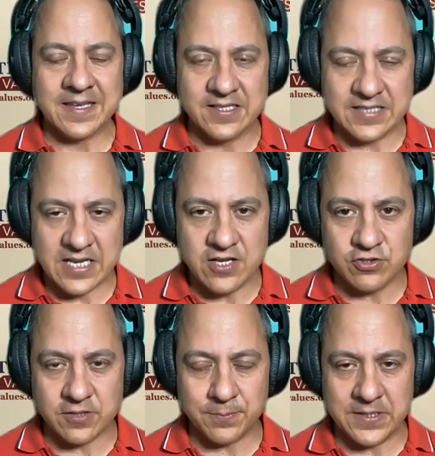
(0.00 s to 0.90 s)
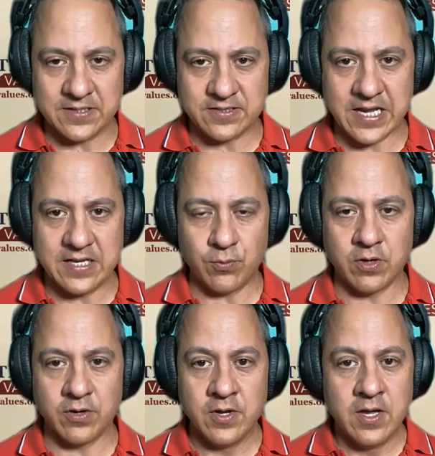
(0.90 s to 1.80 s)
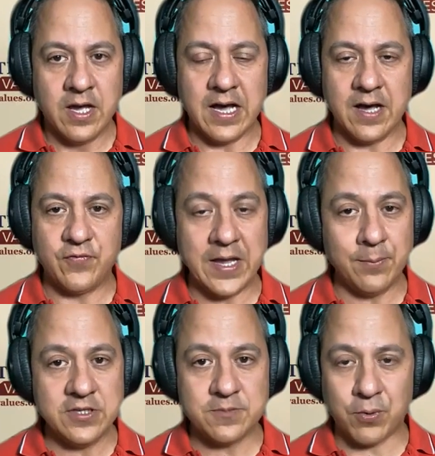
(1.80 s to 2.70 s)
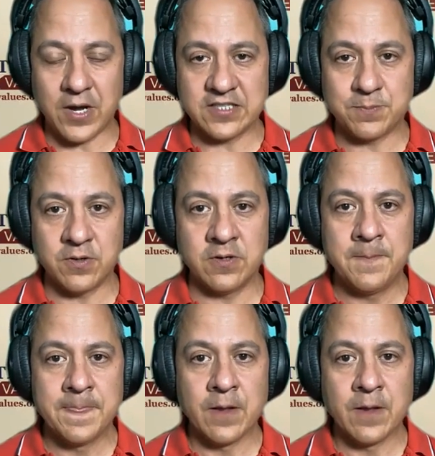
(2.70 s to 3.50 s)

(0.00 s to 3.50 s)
continues to be a state where families prosper,